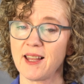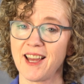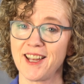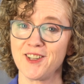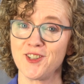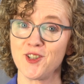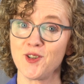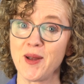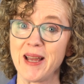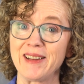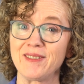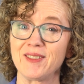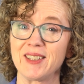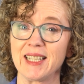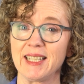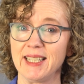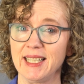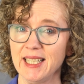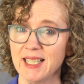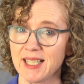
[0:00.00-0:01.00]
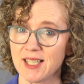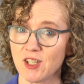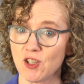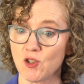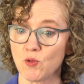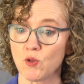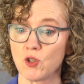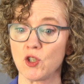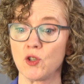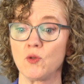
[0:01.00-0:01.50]
I do have links
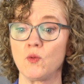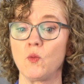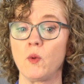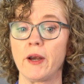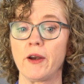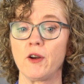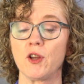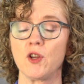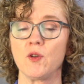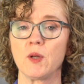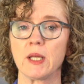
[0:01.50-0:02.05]
to where you